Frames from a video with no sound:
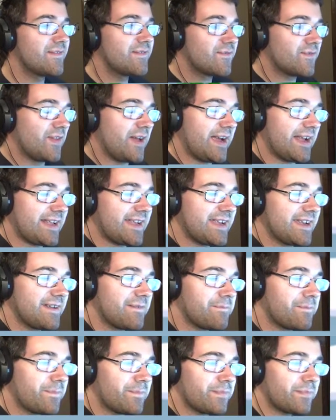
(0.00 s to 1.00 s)
like
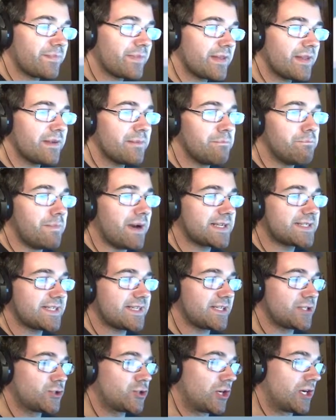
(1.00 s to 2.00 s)

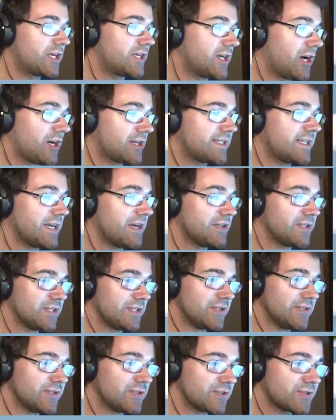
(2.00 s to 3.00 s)
Mexican drug cartel
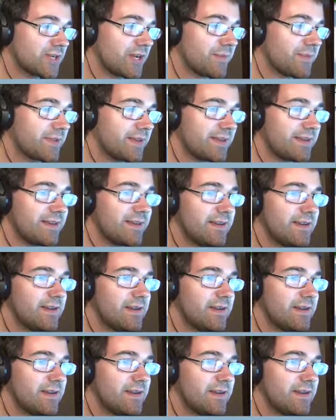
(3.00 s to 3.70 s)
dudes or something.